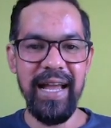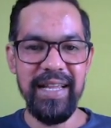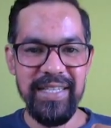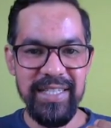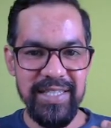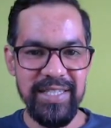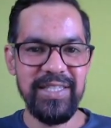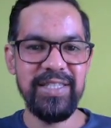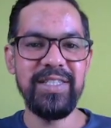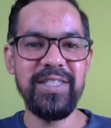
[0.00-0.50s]

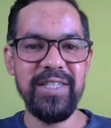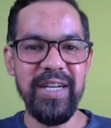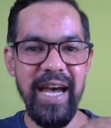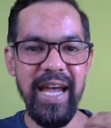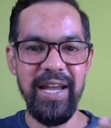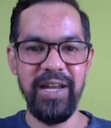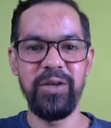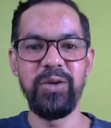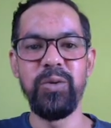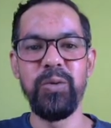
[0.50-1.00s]
just
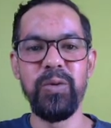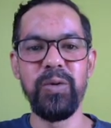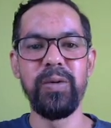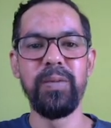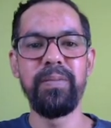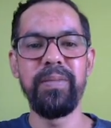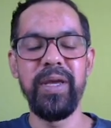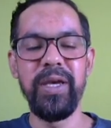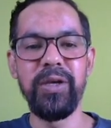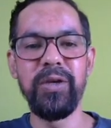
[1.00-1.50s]
try
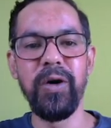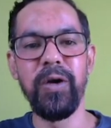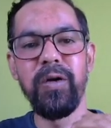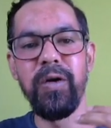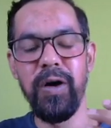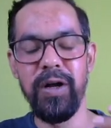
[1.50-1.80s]
to make your